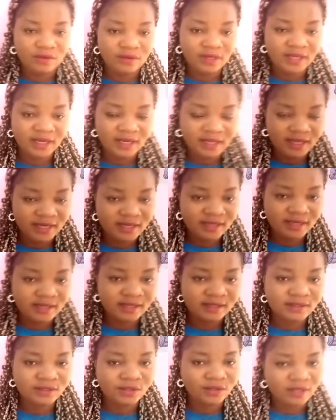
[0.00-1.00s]

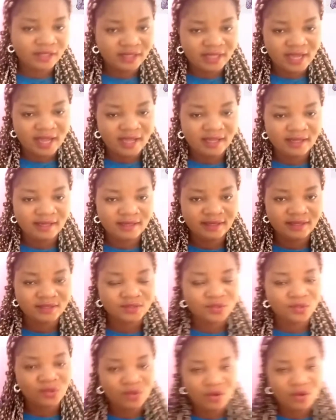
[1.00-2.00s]
lady daughter, the
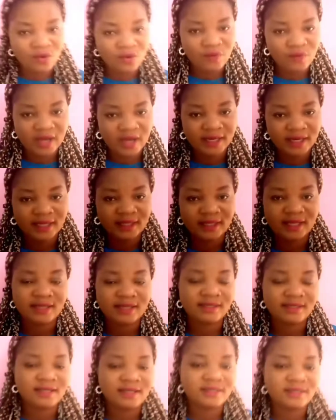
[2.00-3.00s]
second one that I
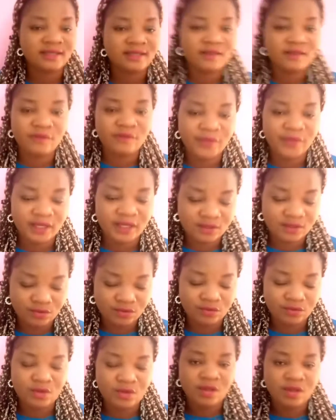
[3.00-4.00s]
said she give birth
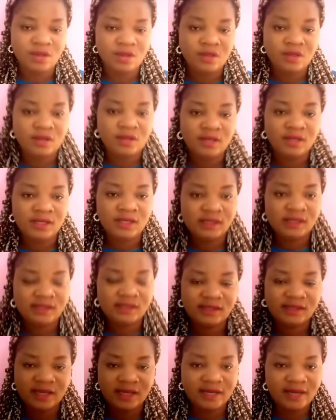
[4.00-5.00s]
to,
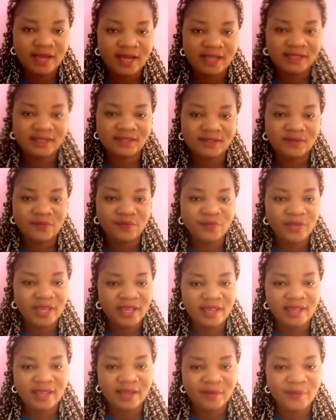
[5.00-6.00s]
said that
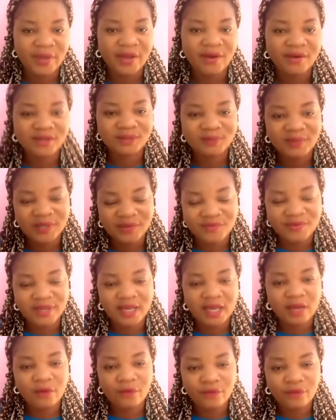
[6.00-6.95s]
me and my husband, we are